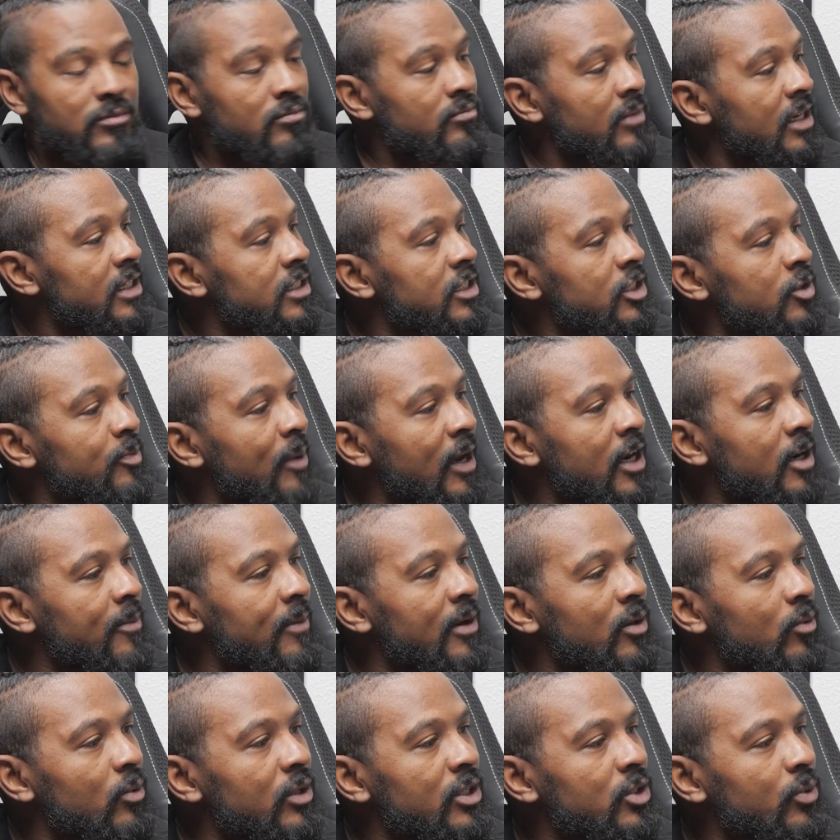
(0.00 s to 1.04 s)
Amazing
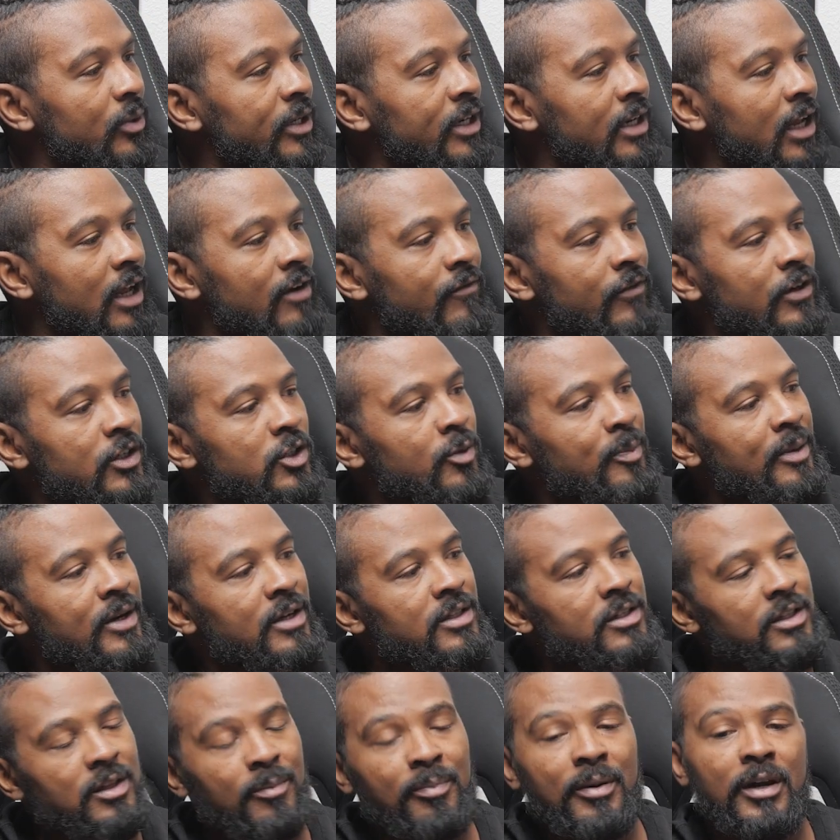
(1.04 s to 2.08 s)
Spider-Man 129, first
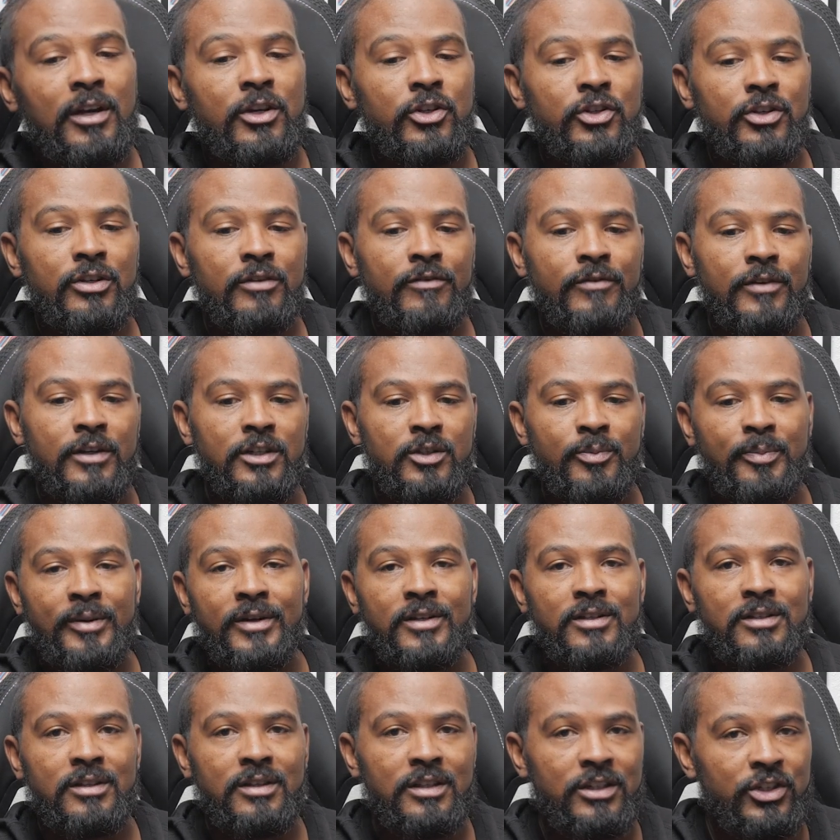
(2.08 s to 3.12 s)
appearance of the Punisher, first
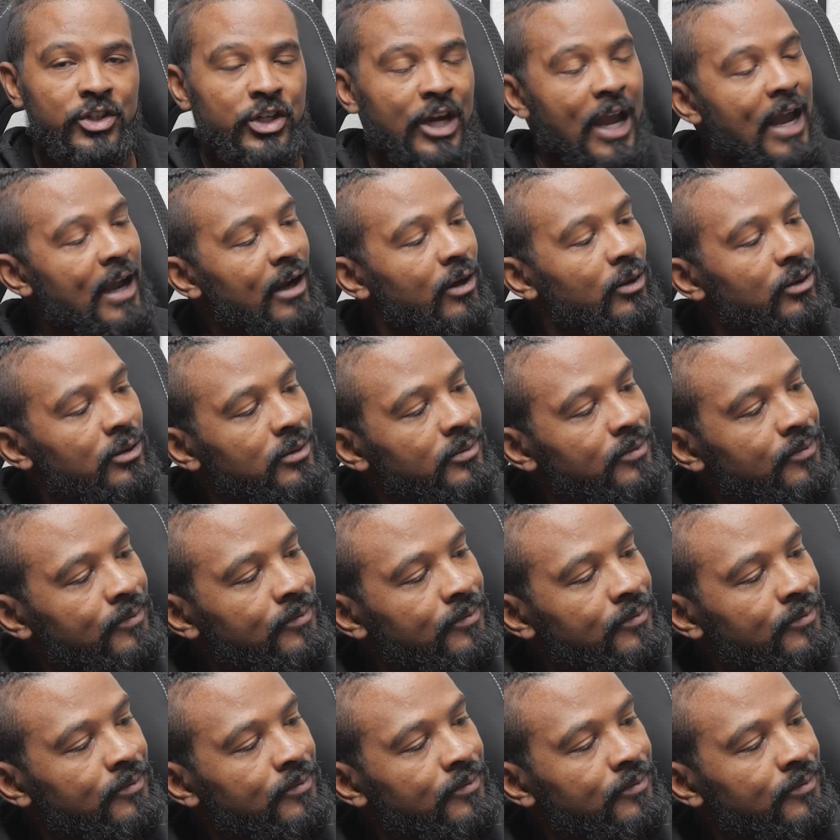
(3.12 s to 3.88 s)
appearance of the Jackal.